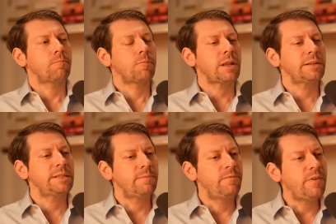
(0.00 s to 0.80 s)
well, a
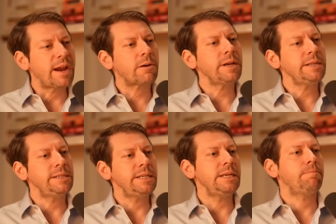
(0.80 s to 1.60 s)
very
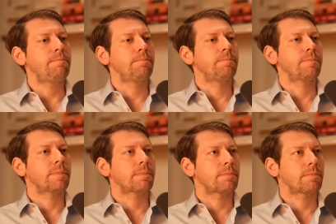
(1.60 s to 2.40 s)
deep
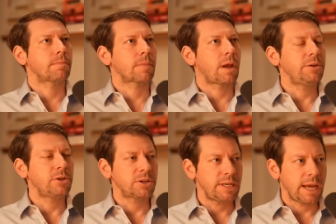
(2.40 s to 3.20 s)

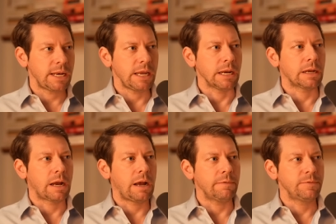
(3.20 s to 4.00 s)
understanding
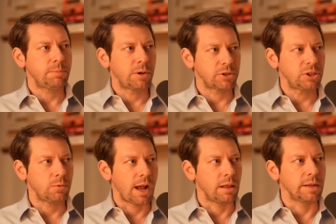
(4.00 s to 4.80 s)
of
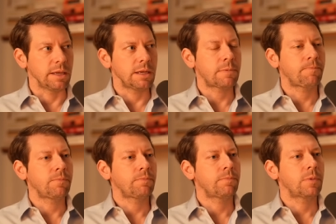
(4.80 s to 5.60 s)
spirituality
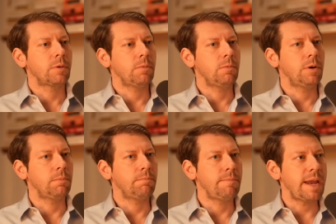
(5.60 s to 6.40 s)
will
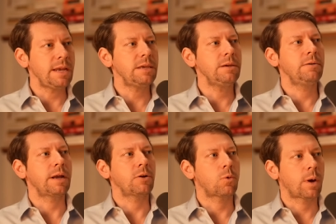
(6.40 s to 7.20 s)
make you
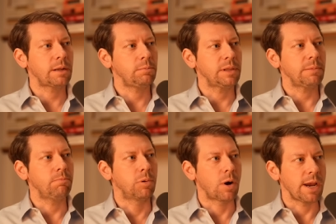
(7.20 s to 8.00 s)
incredibly
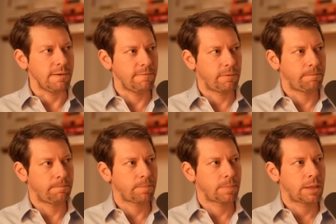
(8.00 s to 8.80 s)
brave
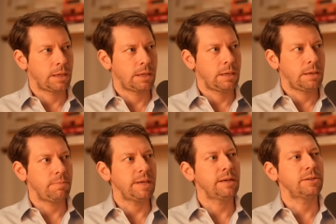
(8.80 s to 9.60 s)

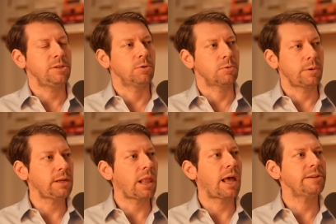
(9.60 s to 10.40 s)
because you'll
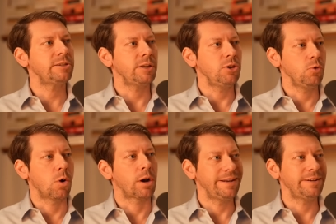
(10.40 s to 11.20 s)
realize that you
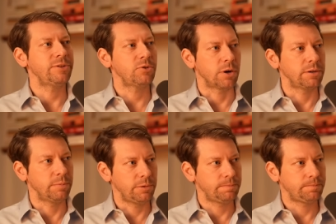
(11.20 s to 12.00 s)
are indestructible.